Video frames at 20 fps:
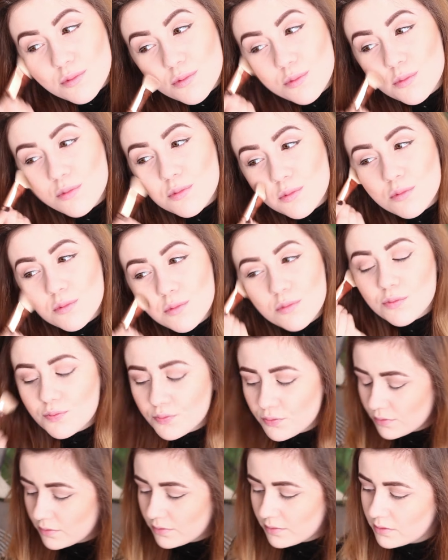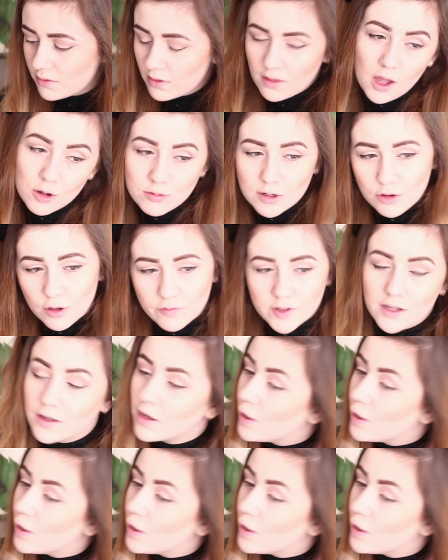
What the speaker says: This is such a perfect